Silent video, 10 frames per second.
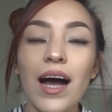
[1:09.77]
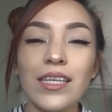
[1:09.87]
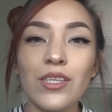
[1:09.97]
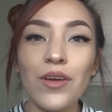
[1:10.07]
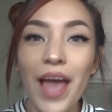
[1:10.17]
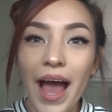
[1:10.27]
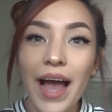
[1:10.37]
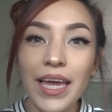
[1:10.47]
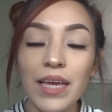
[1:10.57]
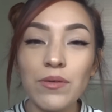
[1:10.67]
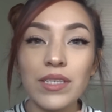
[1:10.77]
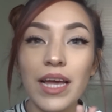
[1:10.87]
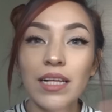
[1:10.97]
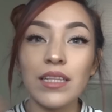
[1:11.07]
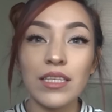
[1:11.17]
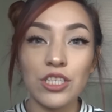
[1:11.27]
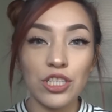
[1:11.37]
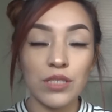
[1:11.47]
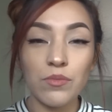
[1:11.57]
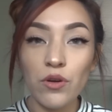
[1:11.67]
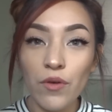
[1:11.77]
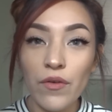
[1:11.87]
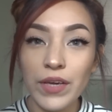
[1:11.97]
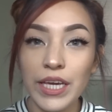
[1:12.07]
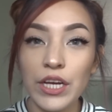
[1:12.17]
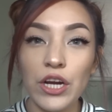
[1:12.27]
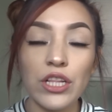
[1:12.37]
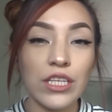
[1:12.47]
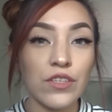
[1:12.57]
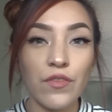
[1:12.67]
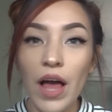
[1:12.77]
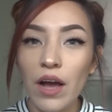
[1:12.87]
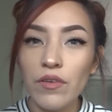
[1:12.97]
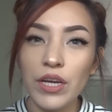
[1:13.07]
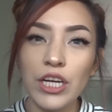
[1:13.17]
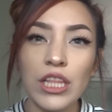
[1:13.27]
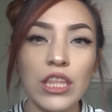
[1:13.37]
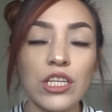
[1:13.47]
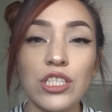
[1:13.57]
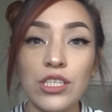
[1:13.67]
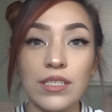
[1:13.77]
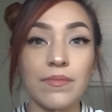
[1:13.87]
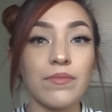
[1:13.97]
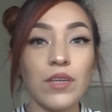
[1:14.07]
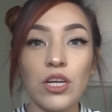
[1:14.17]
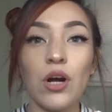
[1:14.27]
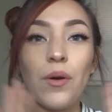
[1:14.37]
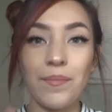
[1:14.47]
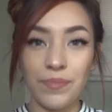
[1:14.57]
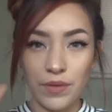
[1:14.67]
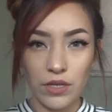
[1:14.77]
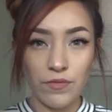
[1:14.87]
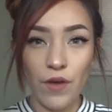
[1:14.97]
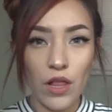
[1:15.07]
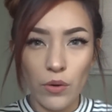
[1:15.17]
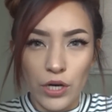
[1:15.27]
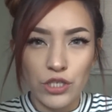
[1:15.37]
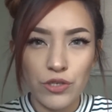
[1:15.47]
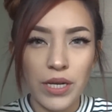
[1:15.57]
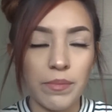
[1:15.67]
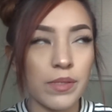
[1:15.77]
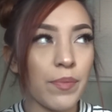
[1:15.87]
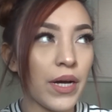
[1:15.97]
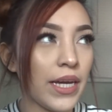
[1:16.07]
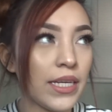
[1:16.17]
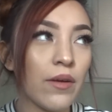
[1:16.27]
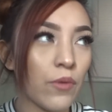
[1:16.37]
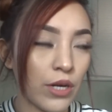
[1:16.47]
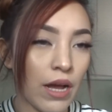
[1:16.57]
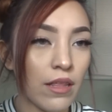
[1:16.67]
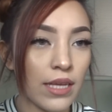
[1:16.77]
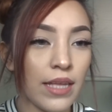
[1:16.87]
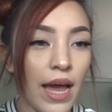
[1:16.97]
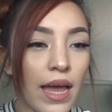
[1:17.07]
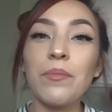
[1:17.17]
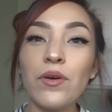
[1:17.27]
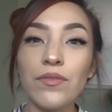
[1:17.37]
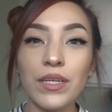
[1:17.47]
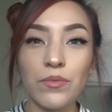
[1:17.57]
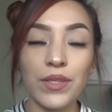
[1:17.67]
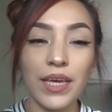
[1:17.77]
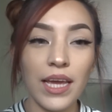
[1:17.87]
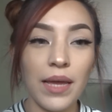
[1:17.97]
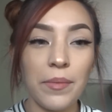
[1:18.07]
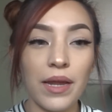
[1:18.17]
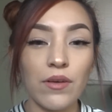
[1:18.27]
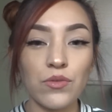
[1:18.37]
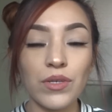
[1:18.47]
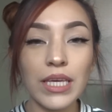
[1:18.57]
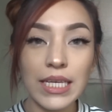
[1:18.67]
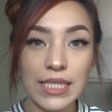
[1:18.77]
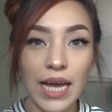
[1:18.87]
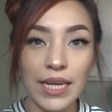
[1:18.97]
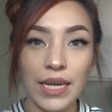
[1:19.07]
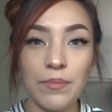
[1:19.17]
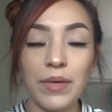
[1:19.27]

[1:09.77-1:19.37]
So yeah, he was like, let's just move over here. Let's fly over here and let's just, you know, follow our dreams, but it didn't work out like that. I moved in with him and I was really excited.